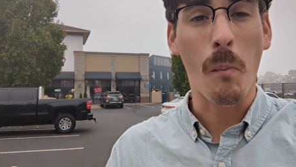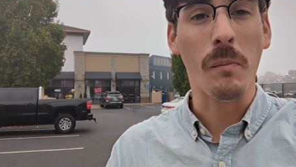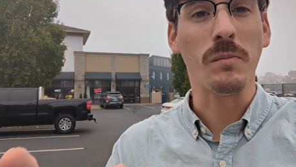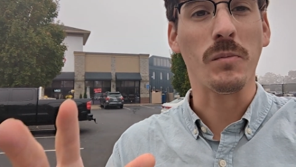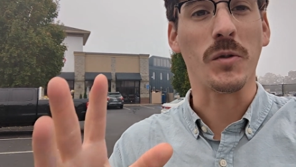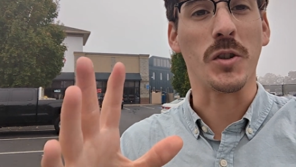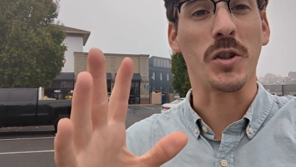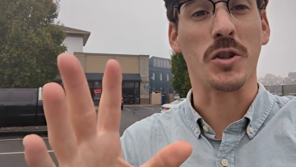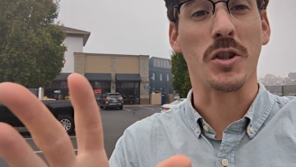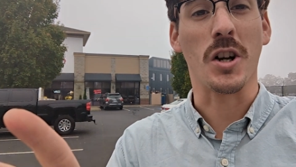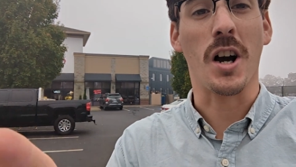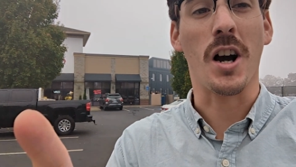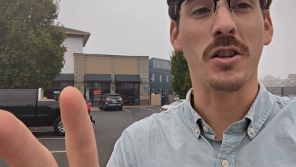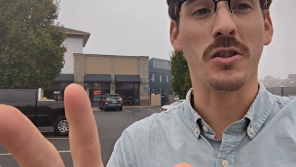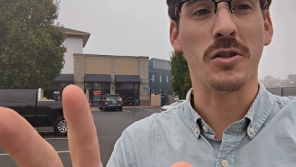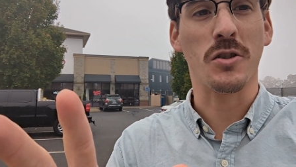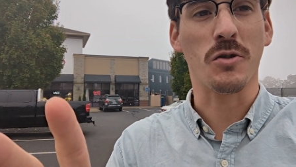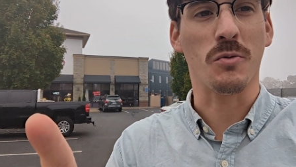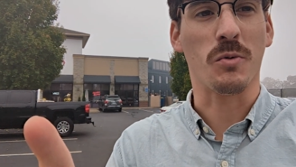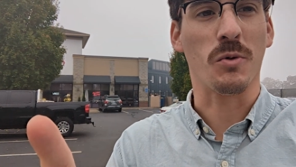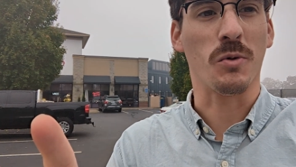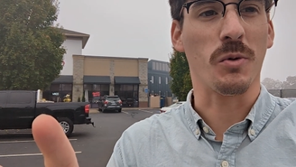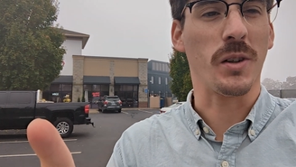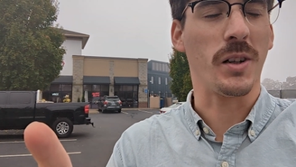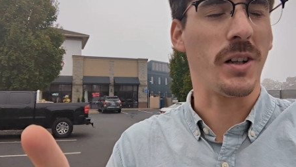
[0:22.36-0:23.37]
The sauces
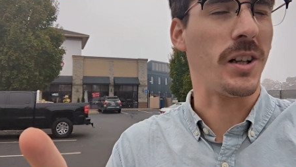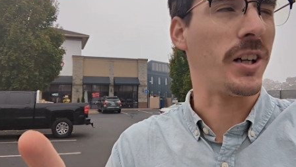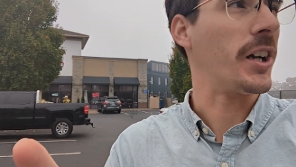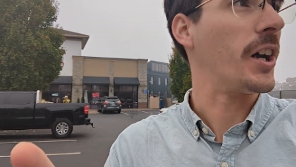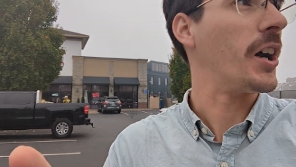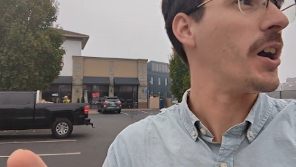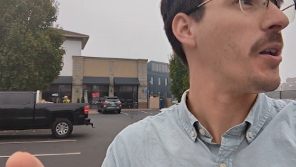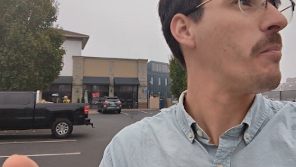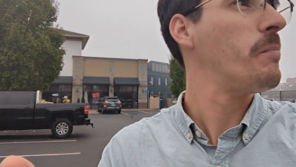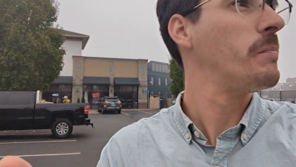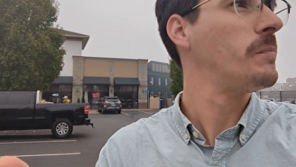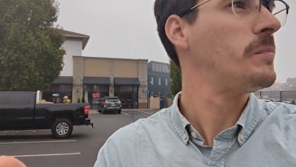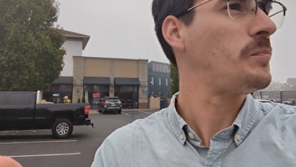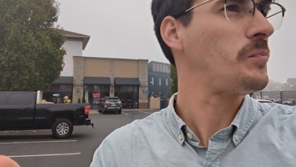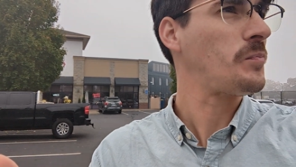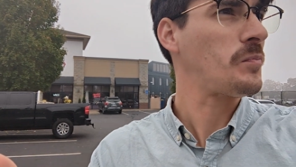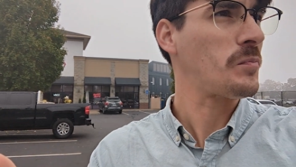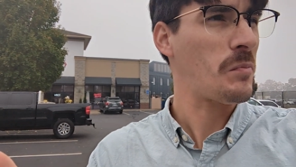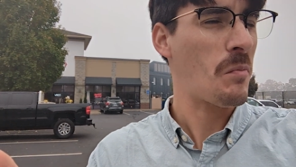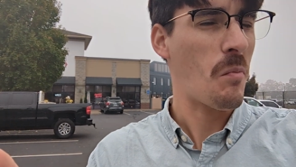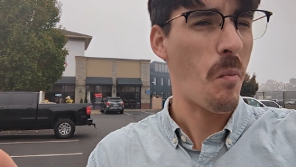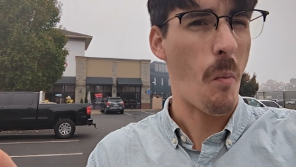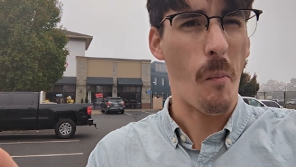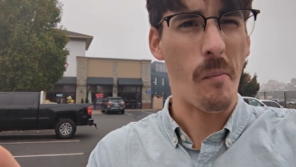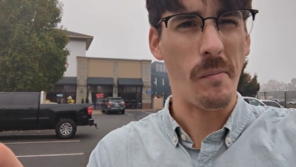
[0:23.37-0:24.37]
were really good.
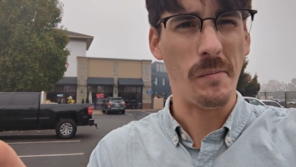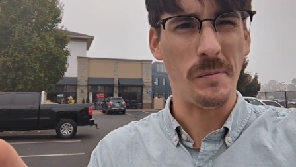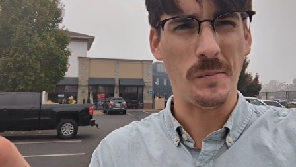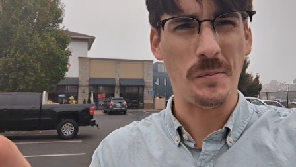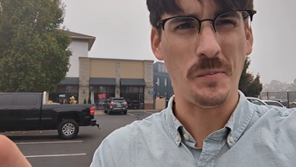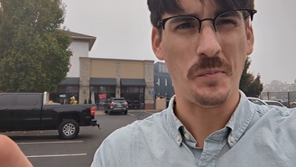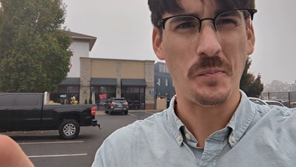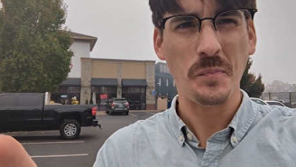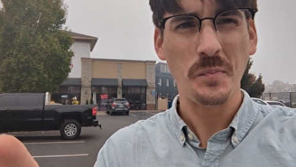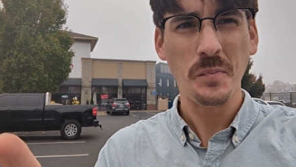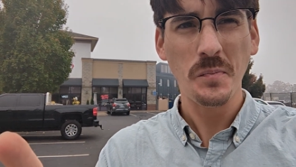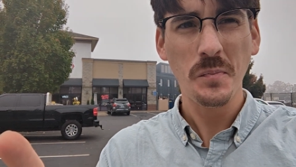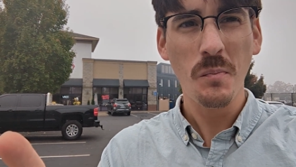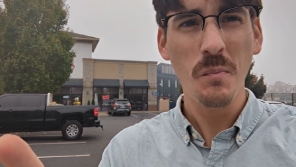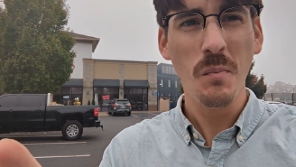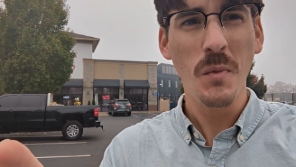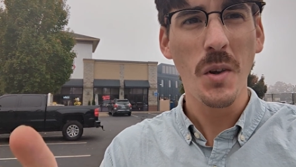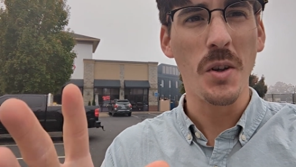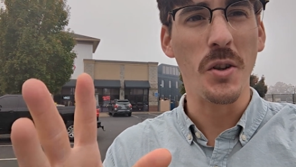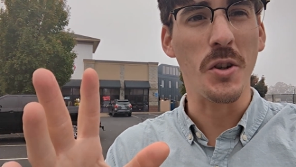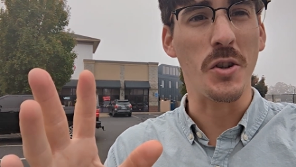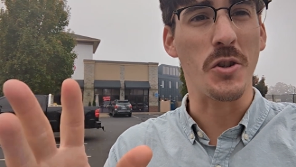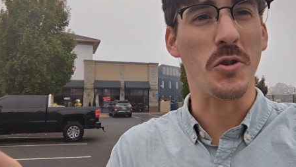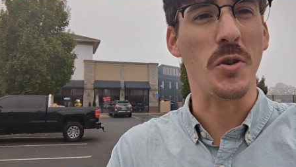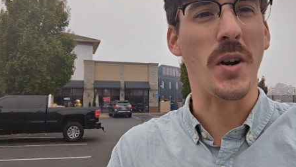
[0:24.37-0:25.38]

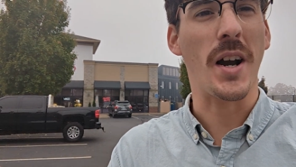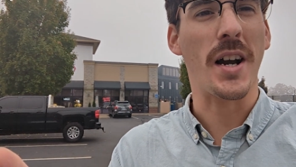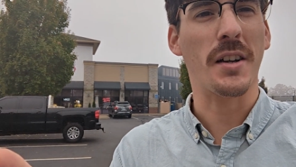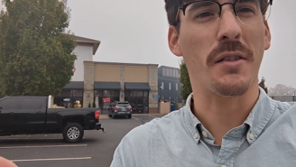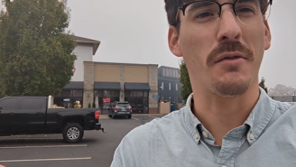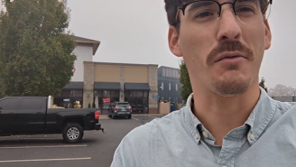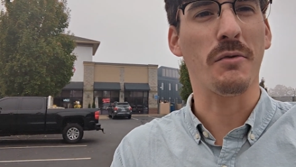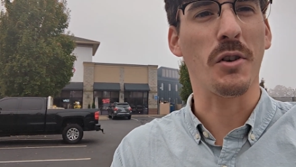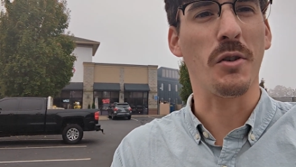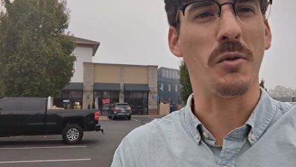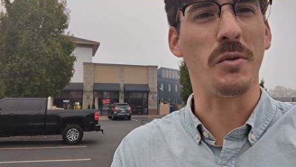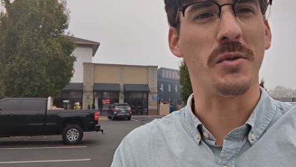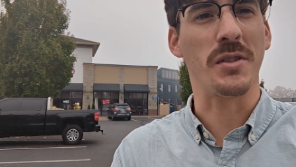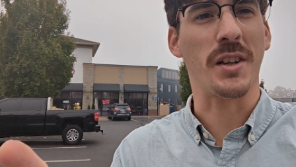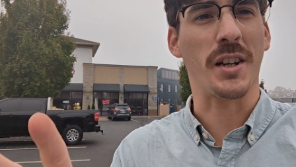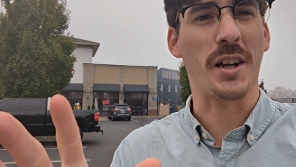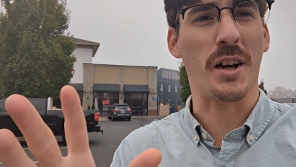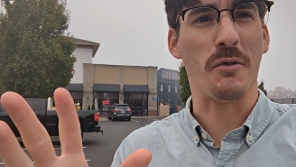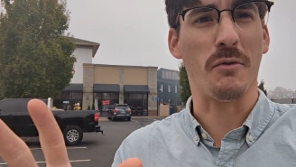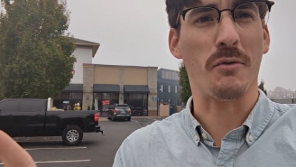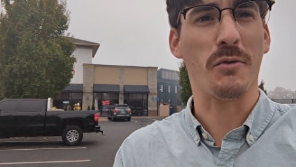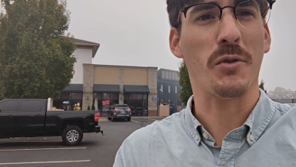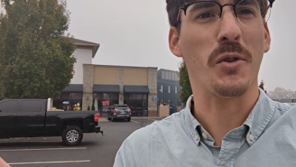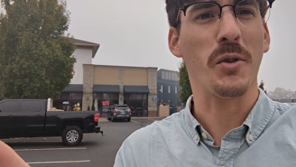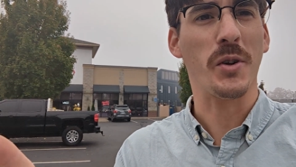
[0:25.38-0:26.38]
The dragon fruit was like
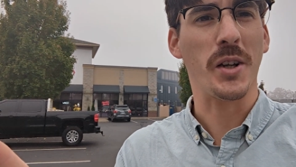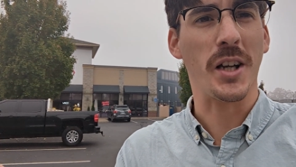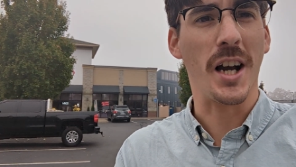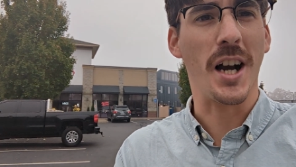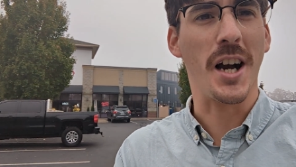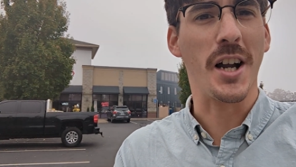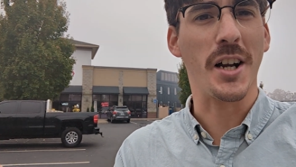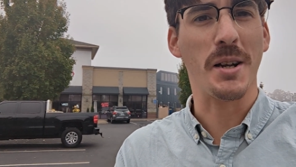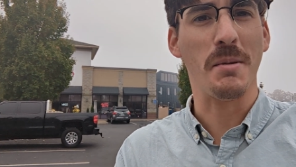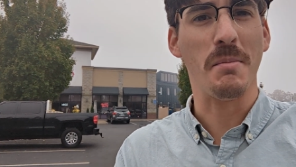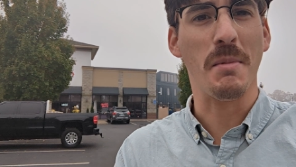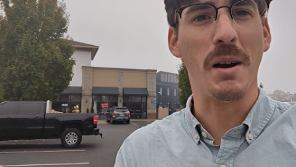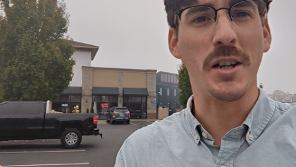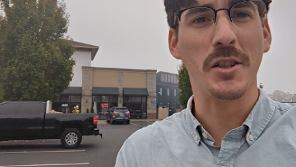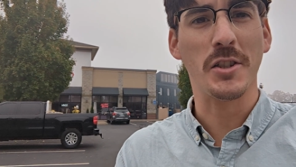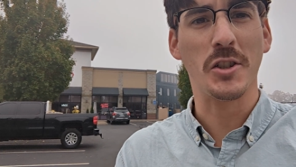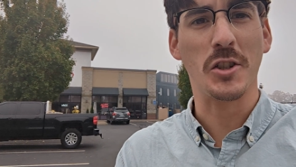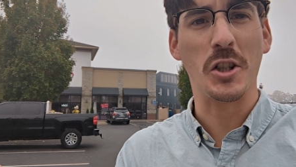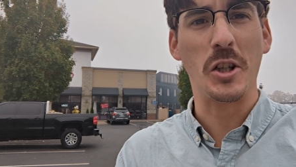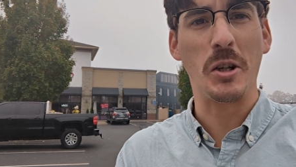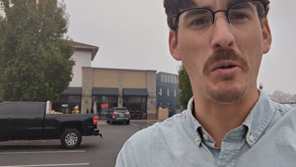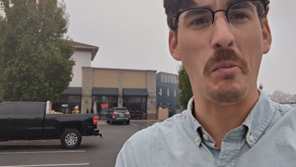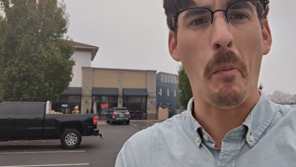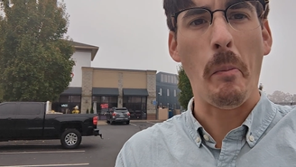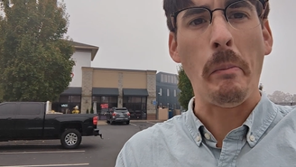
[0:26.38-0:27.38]
a fruity honey
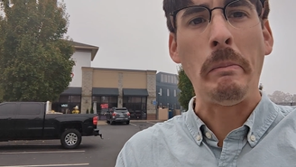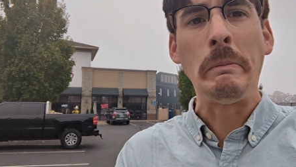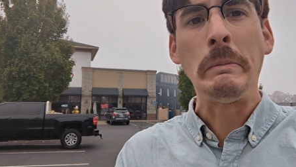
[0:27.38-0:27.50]
mustard